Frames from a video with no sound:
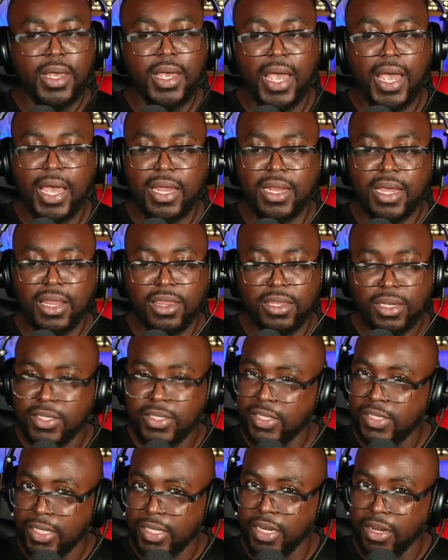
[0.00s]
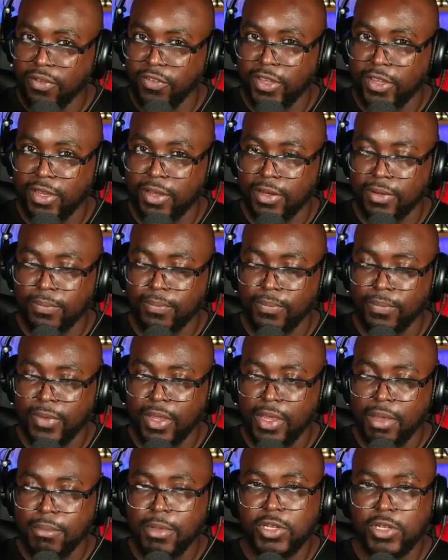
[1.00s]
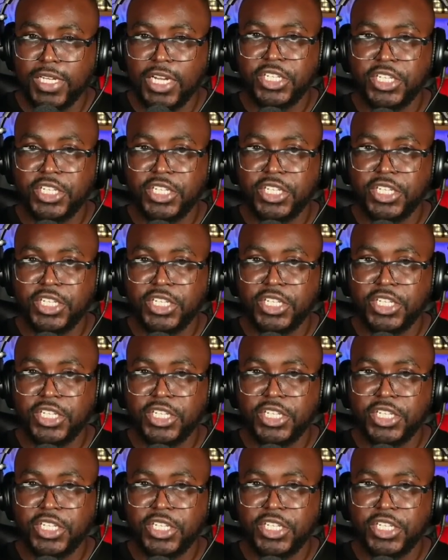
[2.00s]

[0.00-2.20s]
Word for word: And this is significant because I